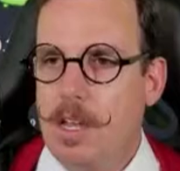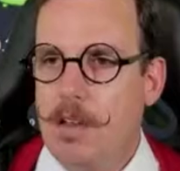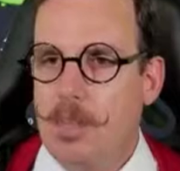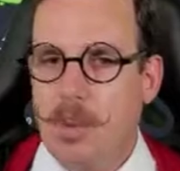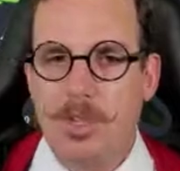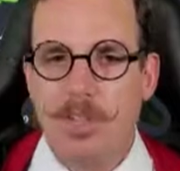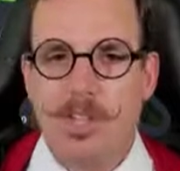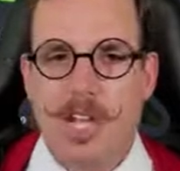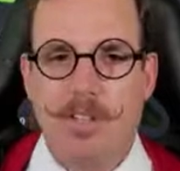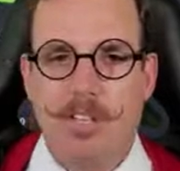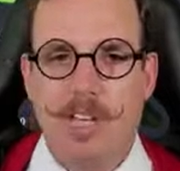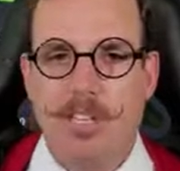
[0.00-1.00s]
But we're just kind
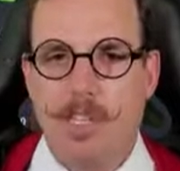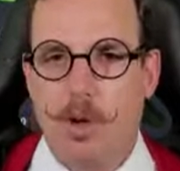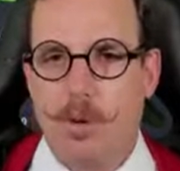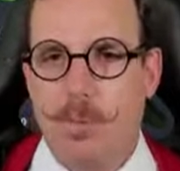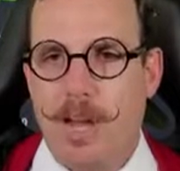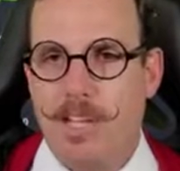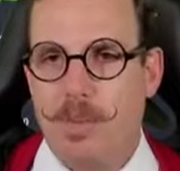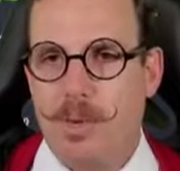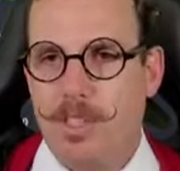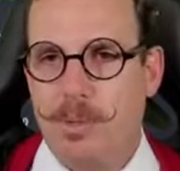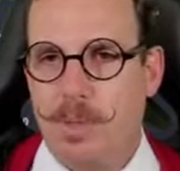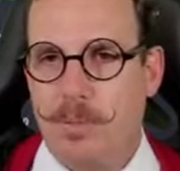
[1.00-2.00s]
of looking at the lower price
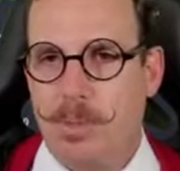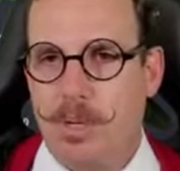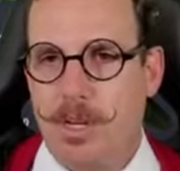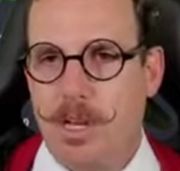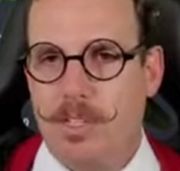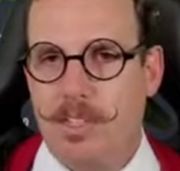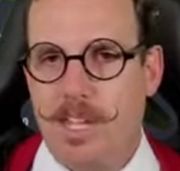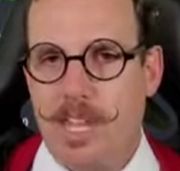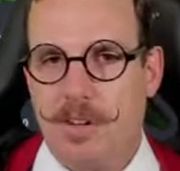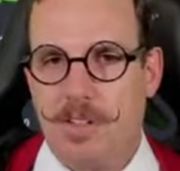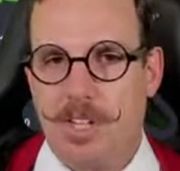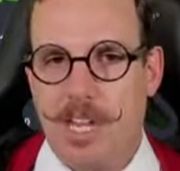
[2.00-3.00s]
one so we can put
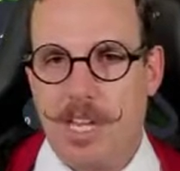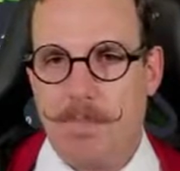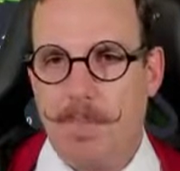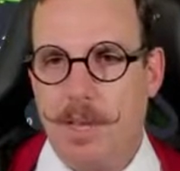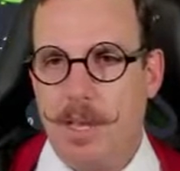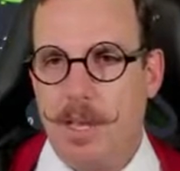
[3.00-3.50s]
together a team.